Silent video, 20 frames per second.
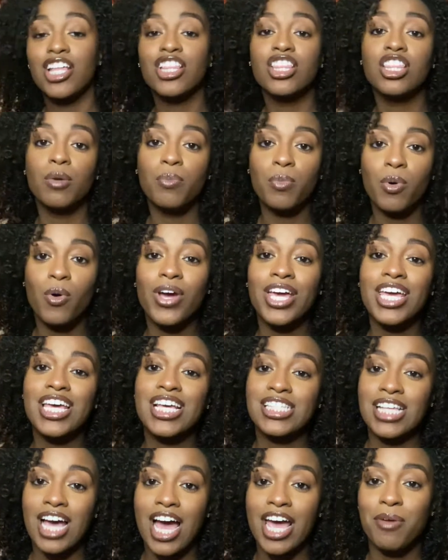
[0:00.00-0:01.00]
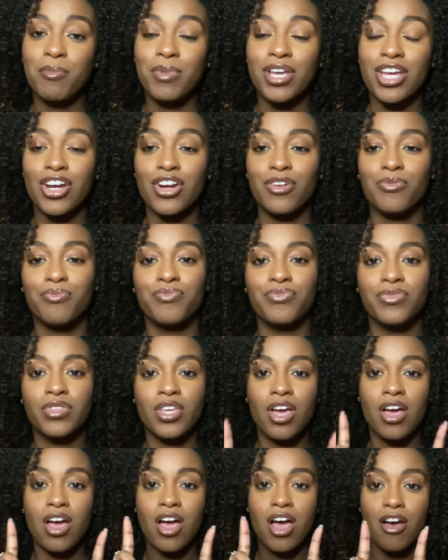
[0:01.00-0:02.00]
the point is I am here.
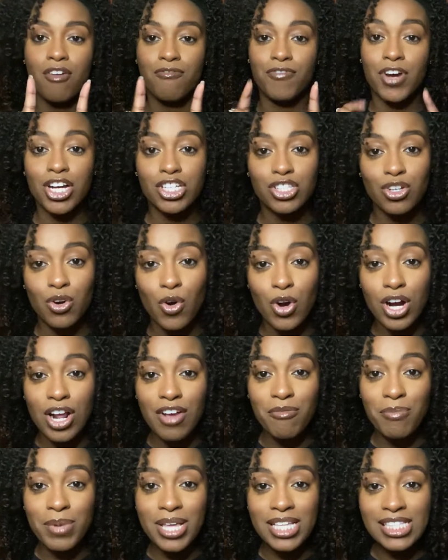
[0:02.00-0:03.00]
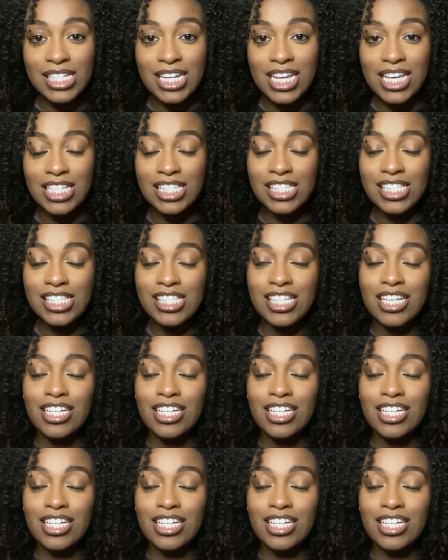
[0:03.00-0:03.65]
First order of business,